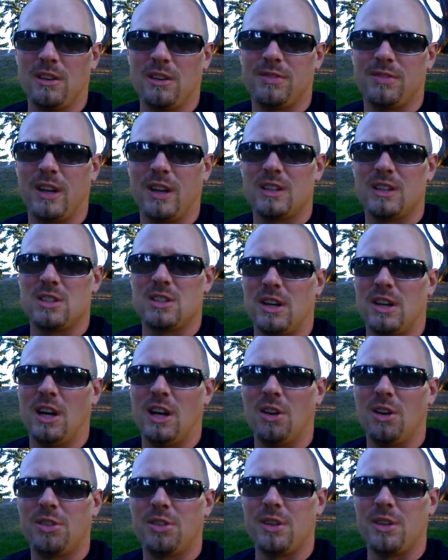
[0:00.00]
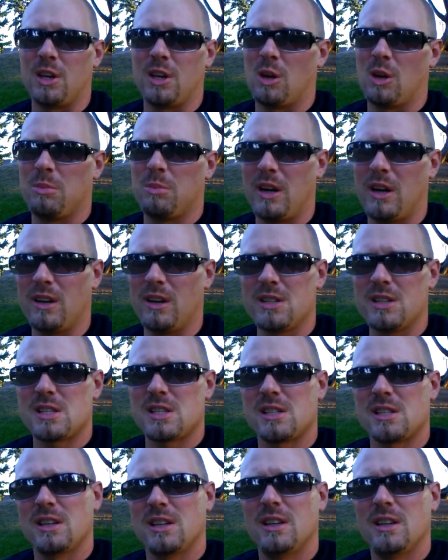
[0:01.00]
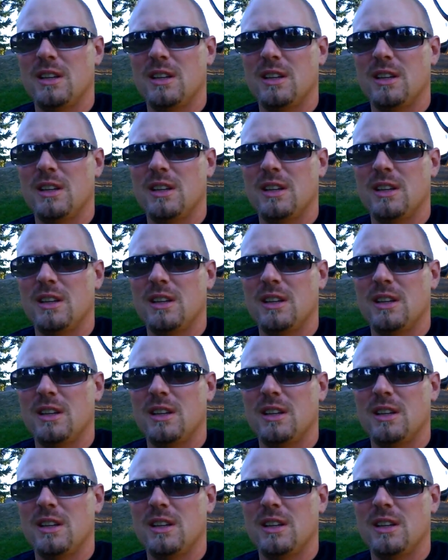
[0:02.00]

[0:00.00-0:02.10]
affect your health and your appearance